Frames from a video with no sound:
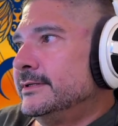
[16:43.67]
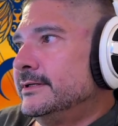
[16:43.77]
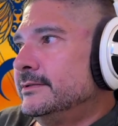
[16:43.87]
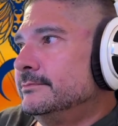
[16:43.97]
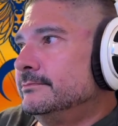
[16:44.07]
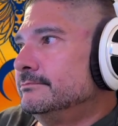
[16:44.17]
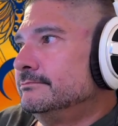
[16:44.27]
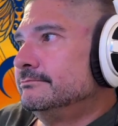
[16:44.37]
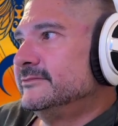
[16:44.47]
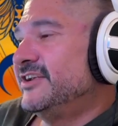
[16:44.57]
um,
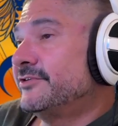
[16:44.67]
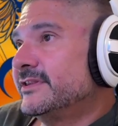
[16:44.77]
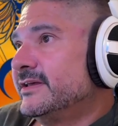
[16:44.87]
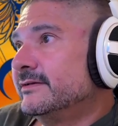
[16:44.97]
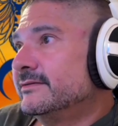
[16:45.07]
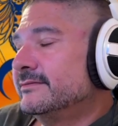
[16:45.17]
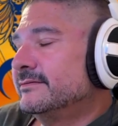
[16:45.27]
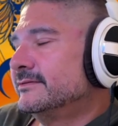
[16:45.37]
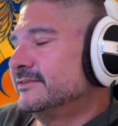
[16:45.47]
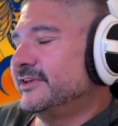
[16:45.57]
different things.
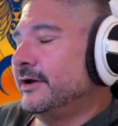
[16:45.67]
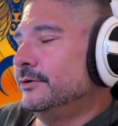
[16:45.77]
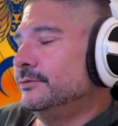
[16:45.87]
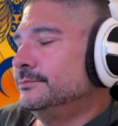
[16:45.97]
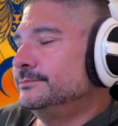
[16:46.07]
So